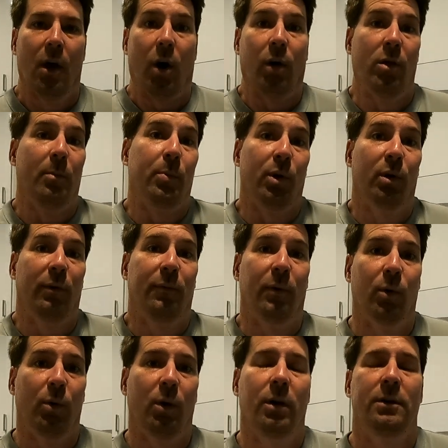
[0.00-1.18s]
on the
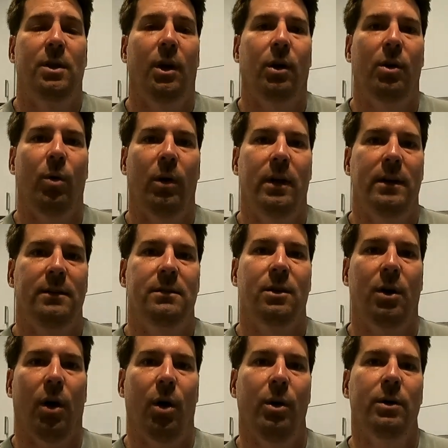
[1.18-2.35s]
beautiful turquoise
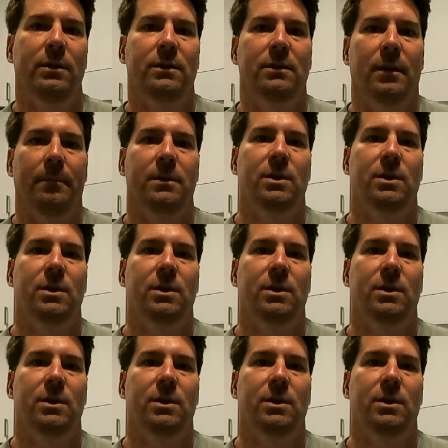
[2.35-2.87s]
coast.